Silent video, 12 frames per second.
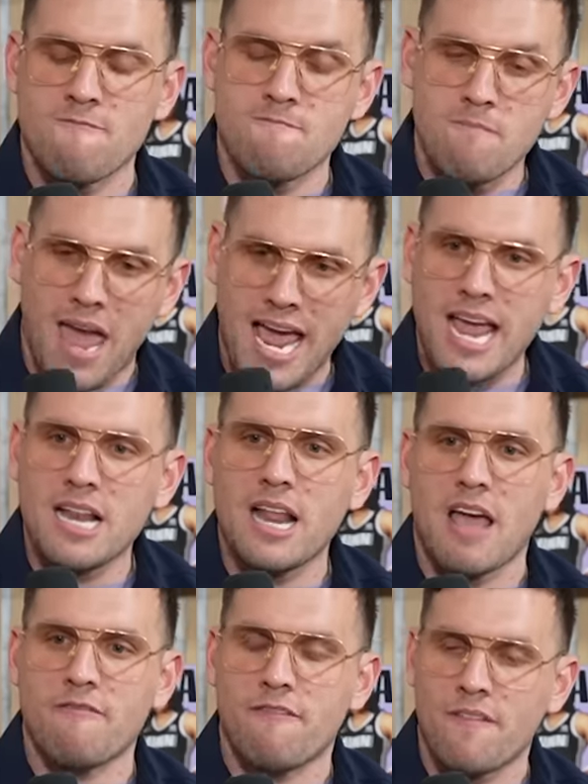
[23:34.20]
main
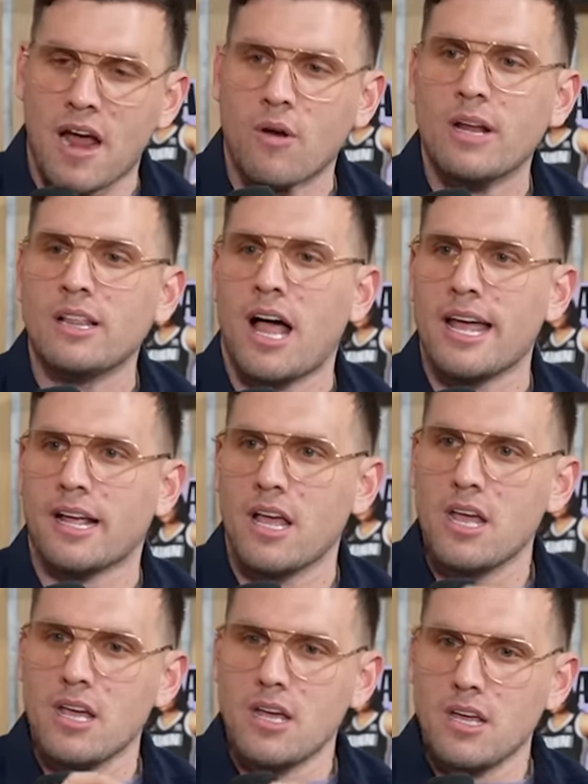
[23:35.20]
a very like
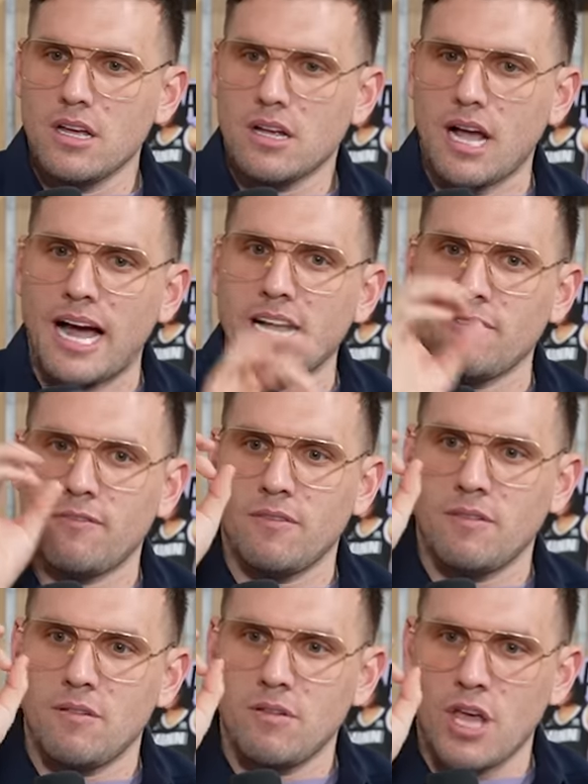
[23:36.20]
kind of
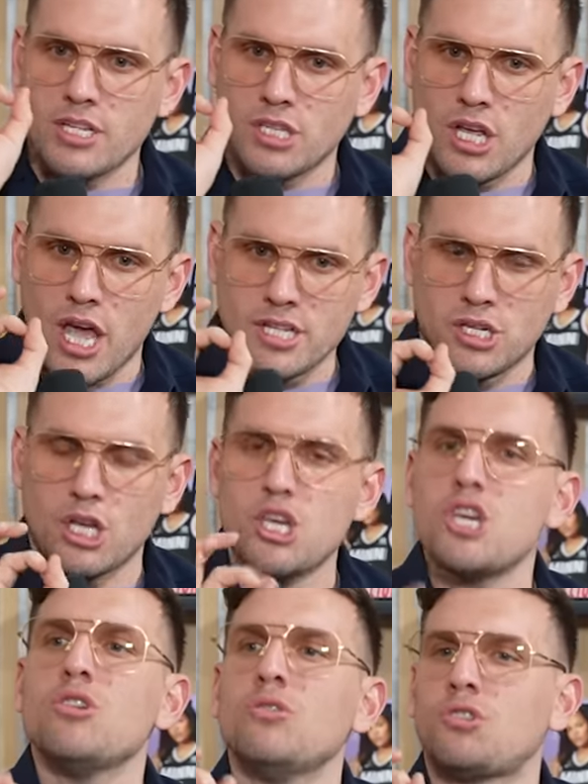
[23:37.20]
it's a it's a
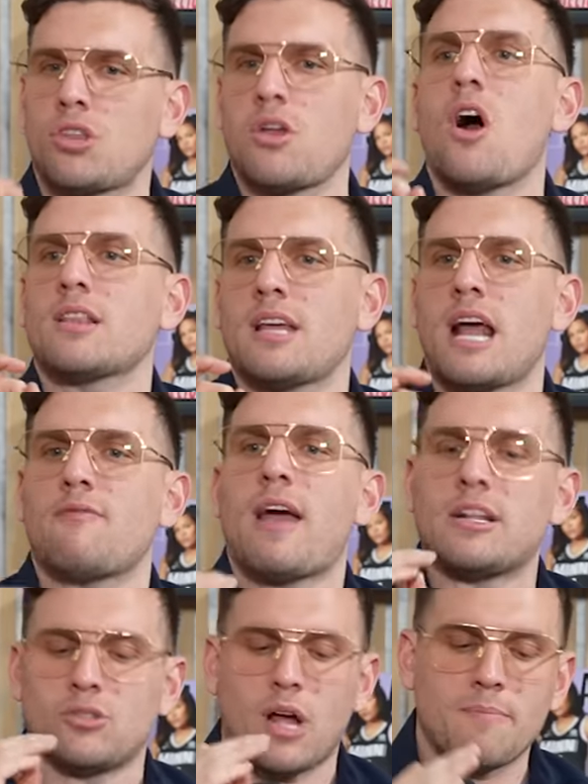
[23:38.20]
huge thought that I've
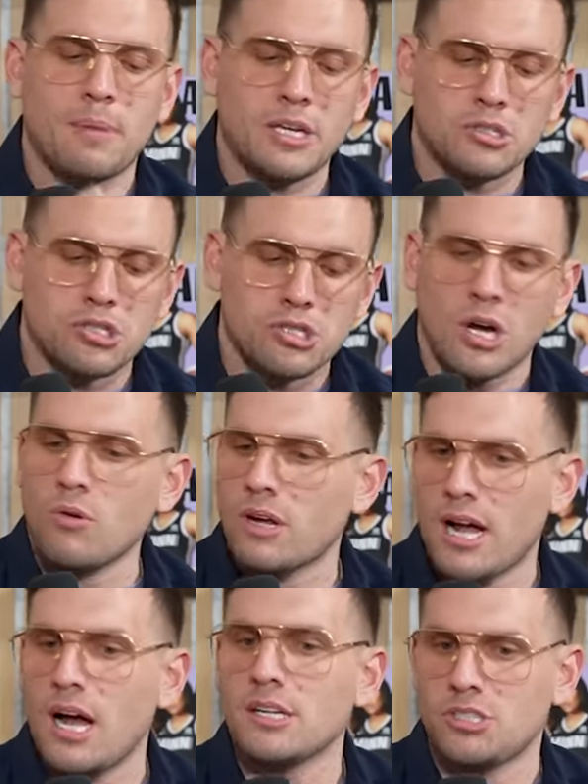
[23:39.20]
had. So I'm being so
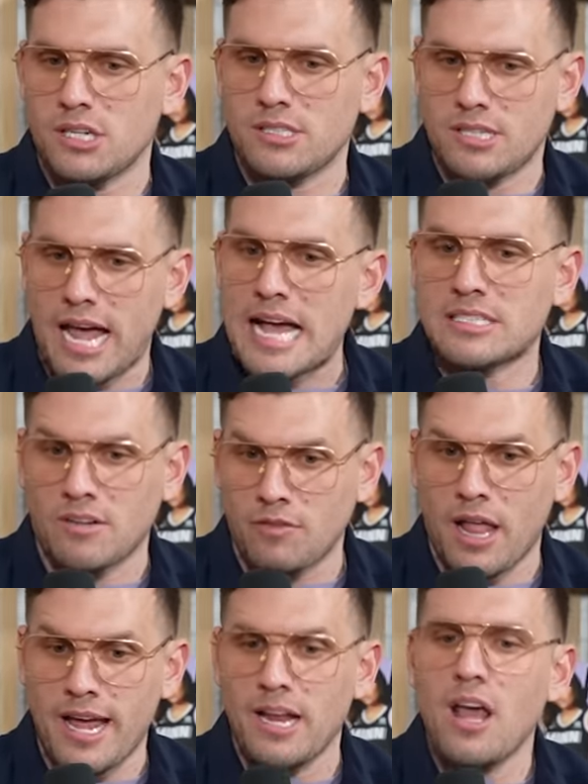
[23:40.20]
conscious as of
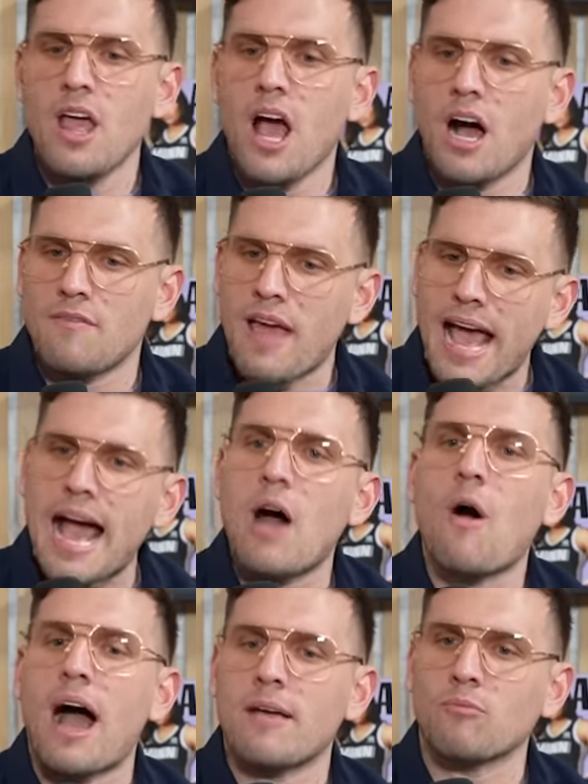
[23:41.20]
late of
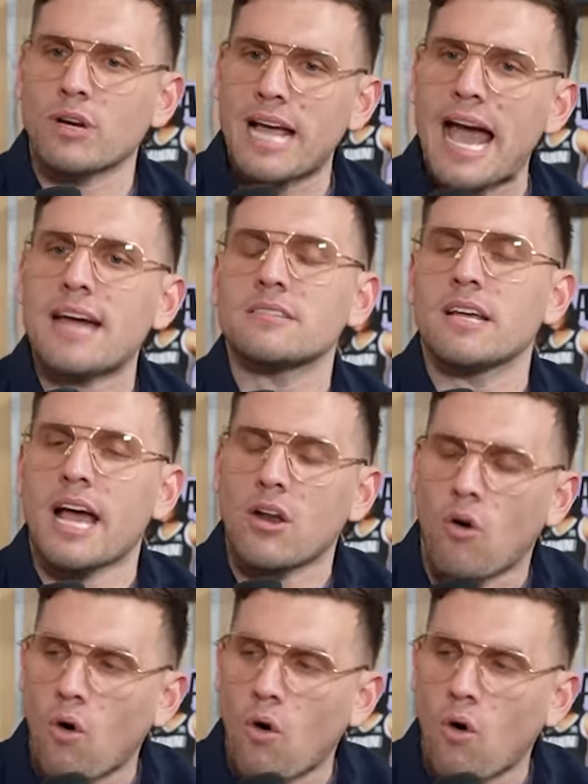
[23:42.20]
how I'm reacting at